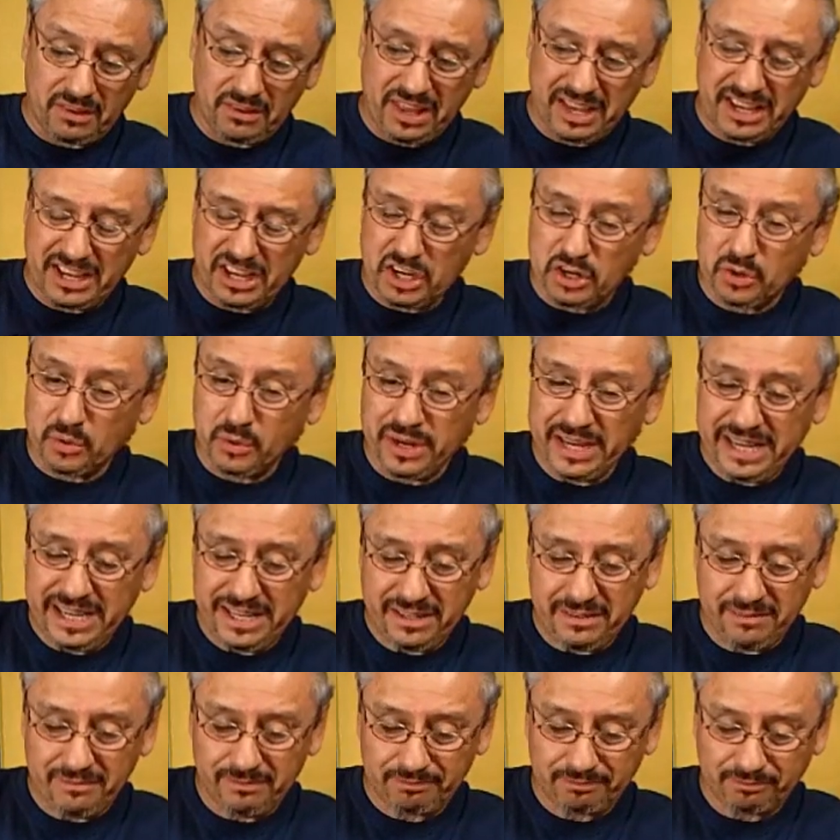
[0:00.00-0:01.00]
like a
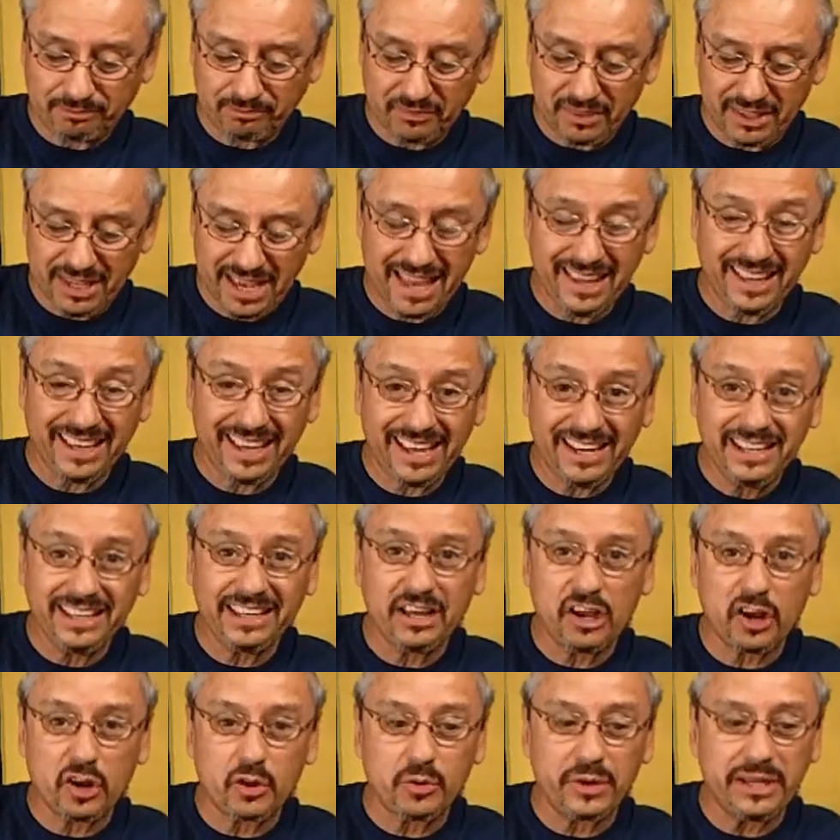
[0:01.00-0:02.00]
green, yeah, kind
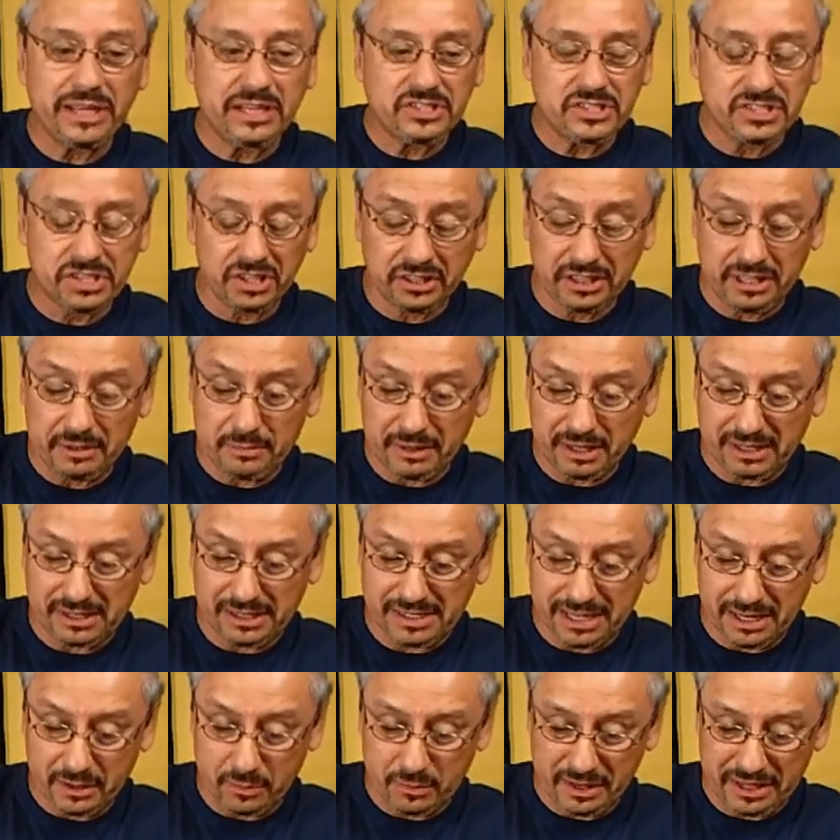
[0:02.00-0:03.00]
of like a green chili
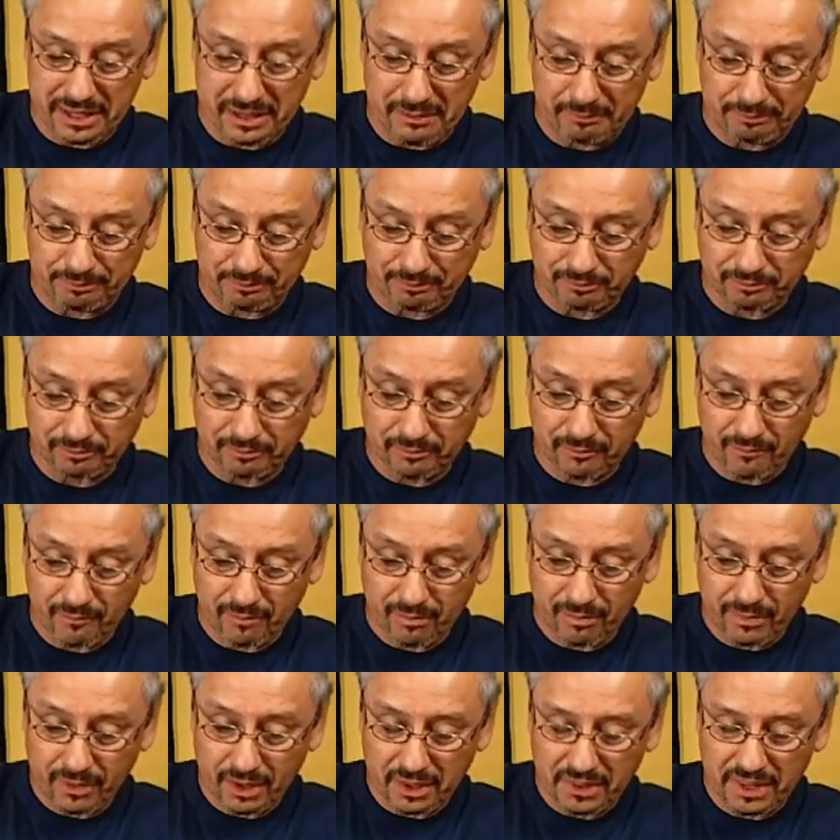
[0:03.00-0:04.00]
mixed in with it.
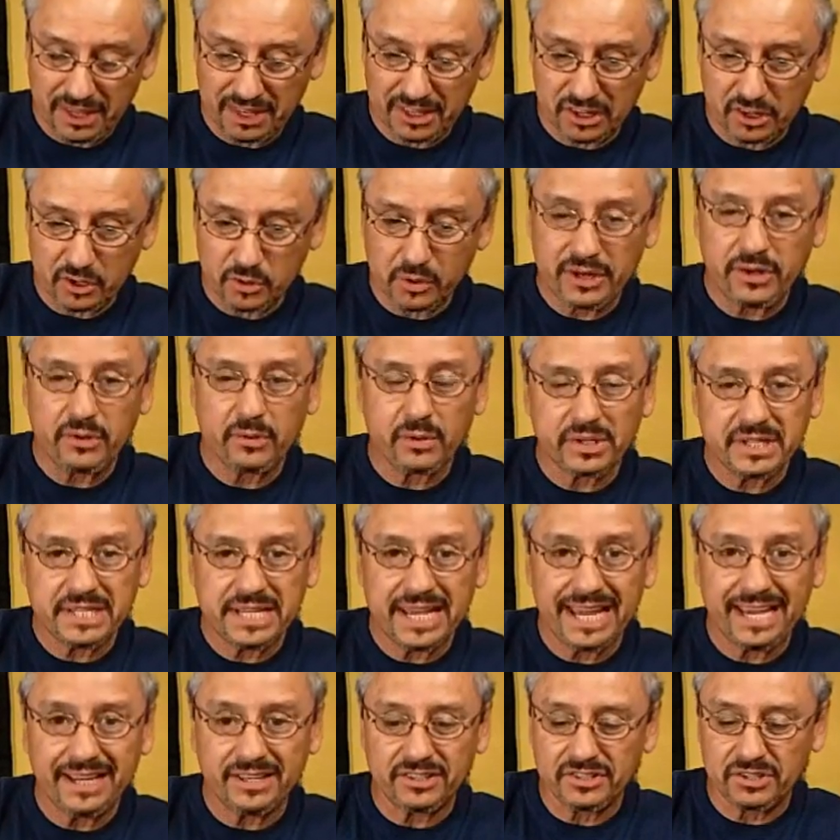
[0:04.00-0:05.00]
Like a green
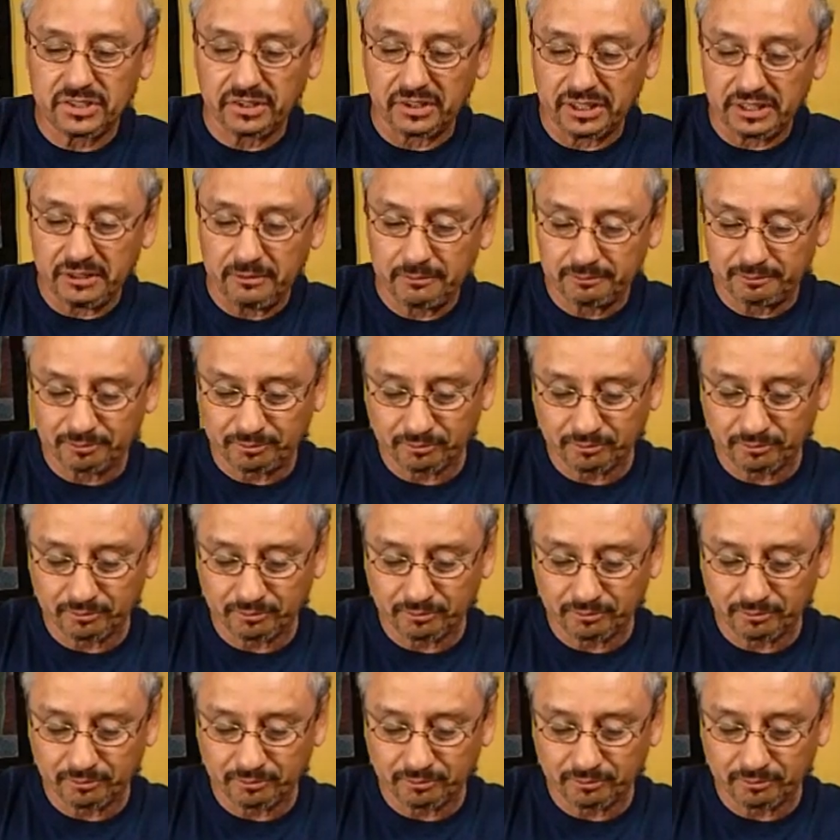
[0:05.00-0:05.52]
Ortega chili.